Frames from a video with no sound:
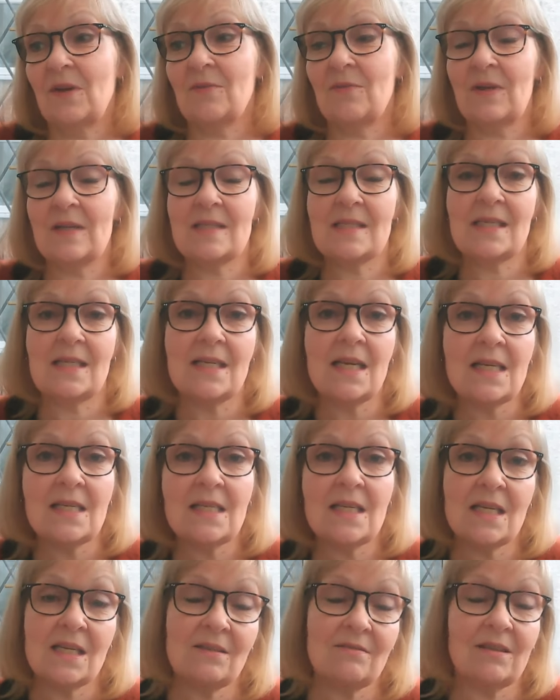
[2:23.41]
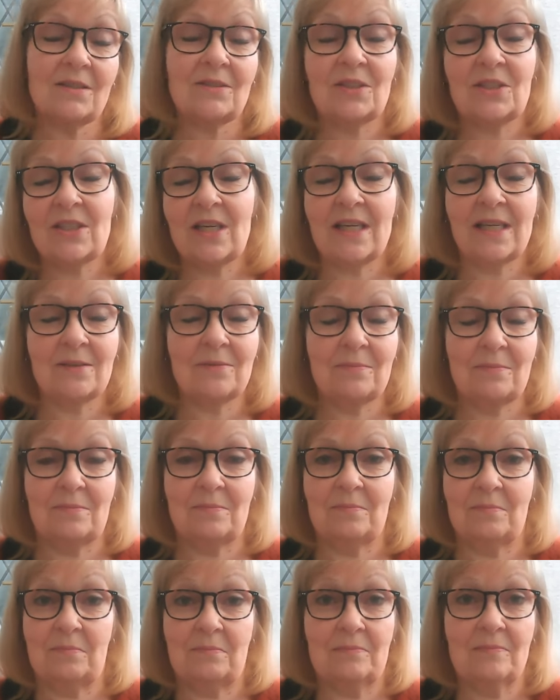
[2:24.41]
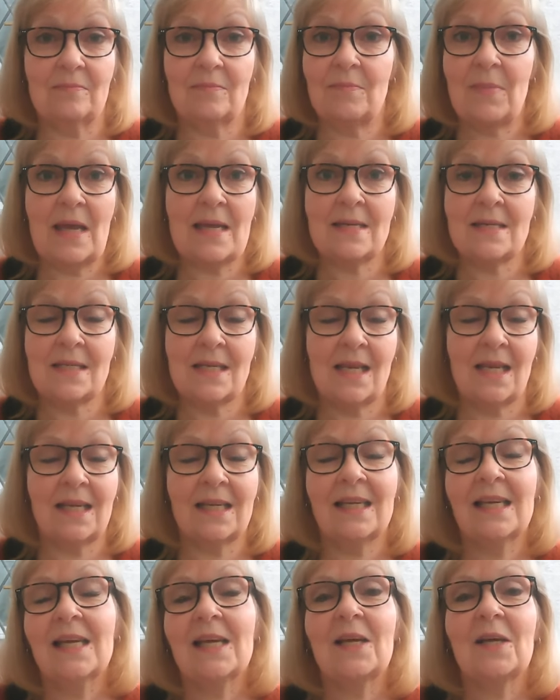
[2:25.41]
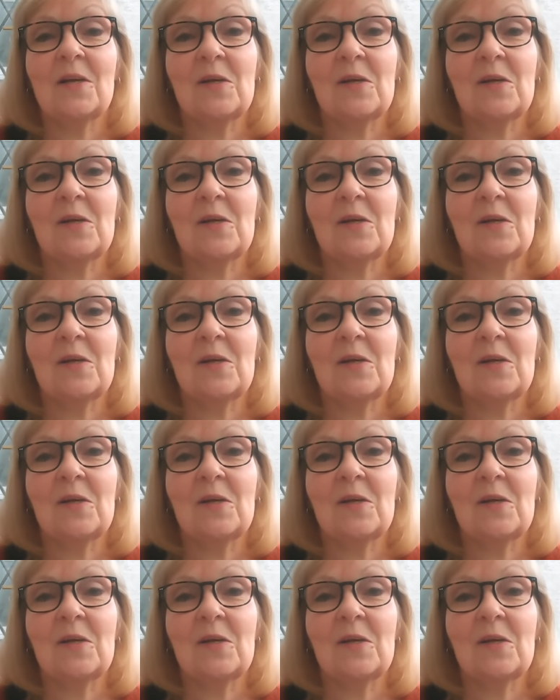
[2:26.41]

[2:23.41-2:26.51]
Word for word: I fancy knitting, crochet, painting,